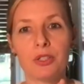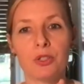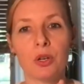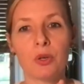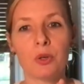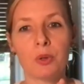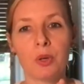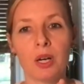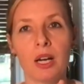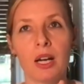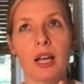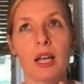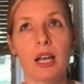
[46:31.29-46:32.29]
So
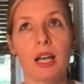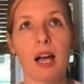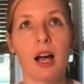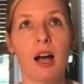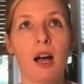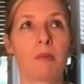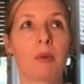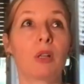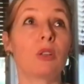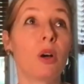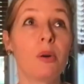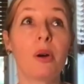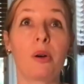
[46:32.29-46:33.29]
um,
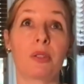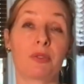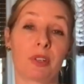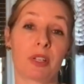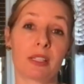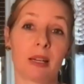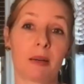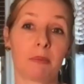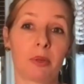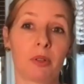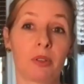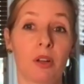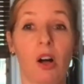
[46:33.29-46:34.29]
logos, for
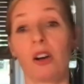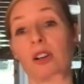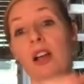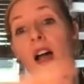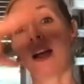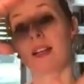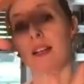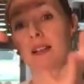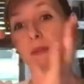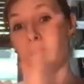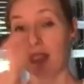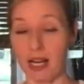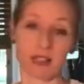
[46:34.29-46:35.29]
example, are not
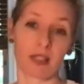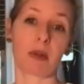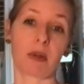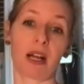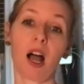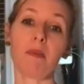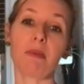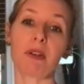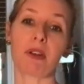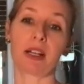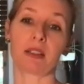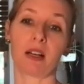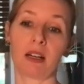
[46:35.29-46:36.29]
protected by
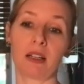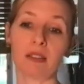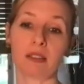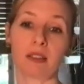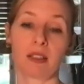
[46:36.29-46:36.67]
copyright law.